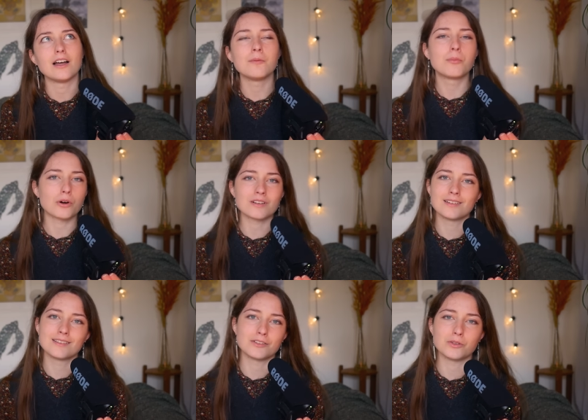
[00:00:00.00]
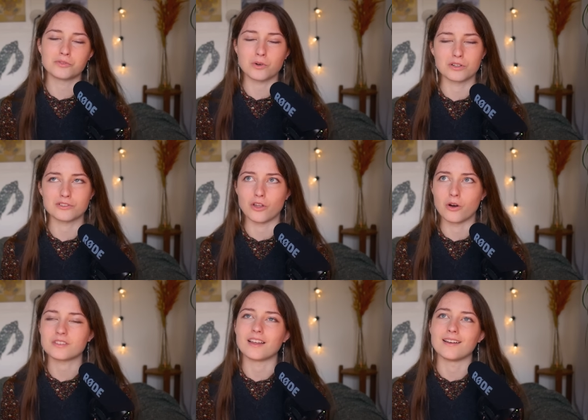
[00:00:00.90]
important to, of course,
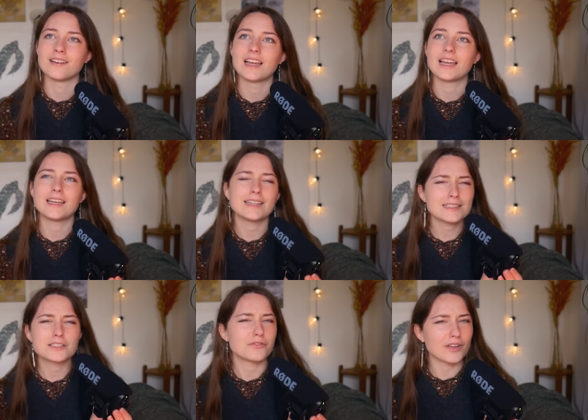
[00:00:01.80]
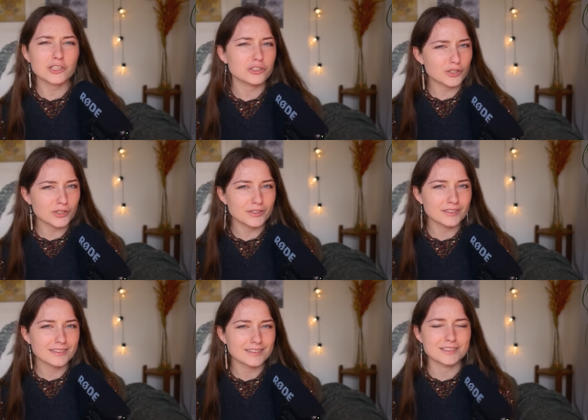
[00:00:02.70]
note that it is fictional,
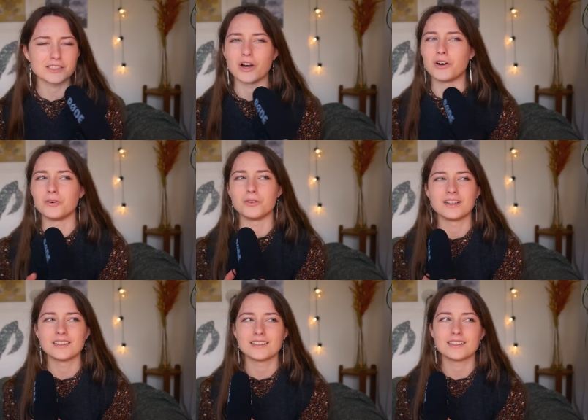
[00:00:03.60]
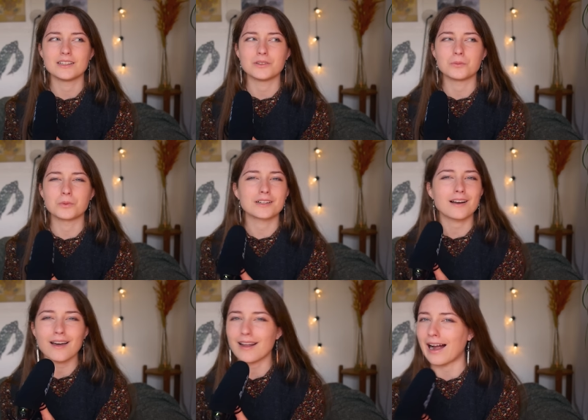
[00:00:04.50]
so we're
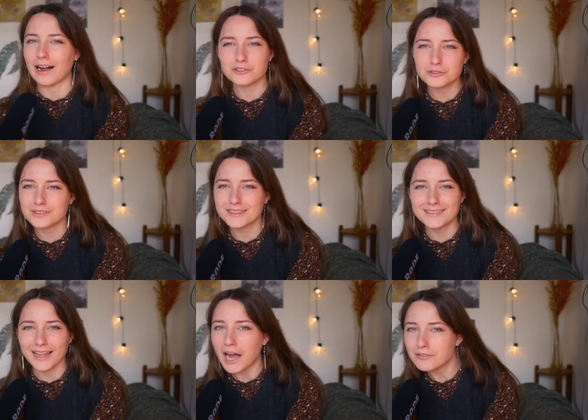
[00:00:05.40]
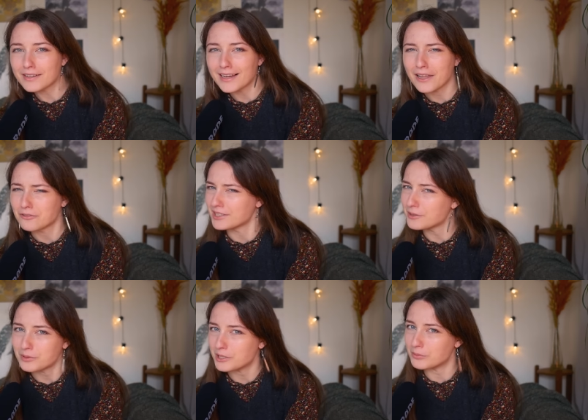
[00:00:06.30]
not actually laughing at real
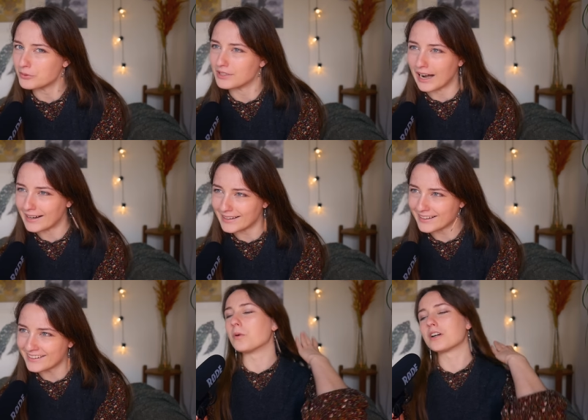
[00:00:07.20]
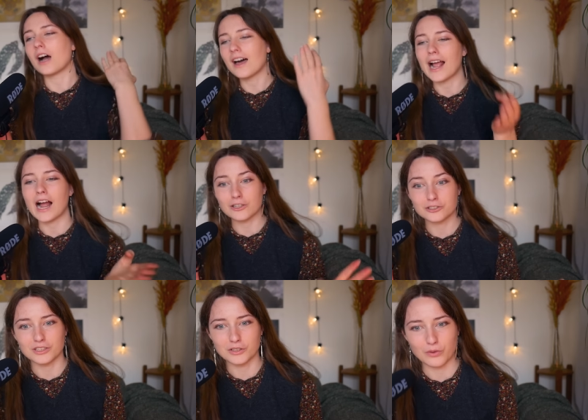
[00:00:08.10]
people dying. We're not
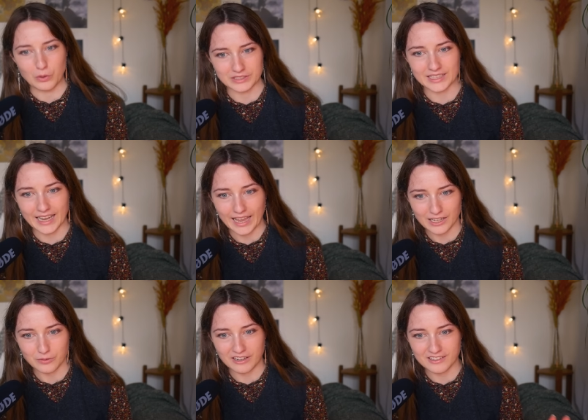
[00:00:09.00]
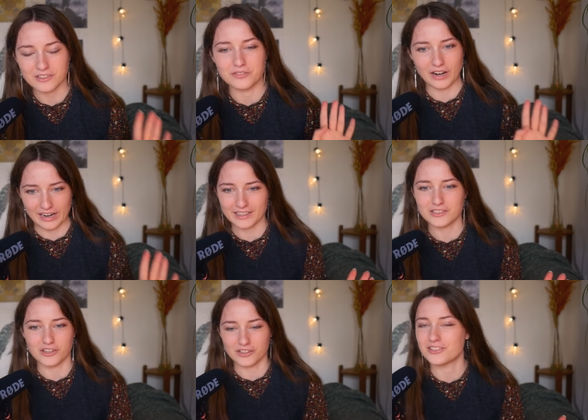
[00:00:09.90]
actually forcing anyone to fight
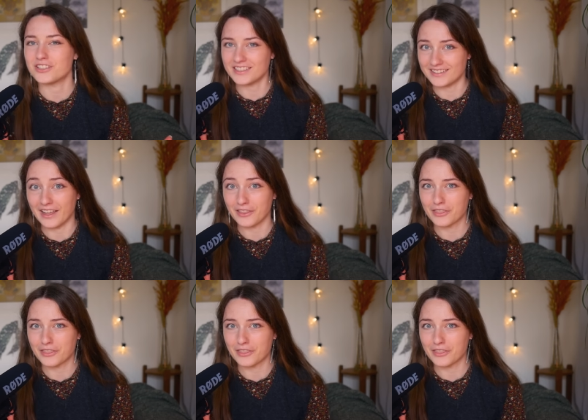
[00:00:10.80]
each other to the death.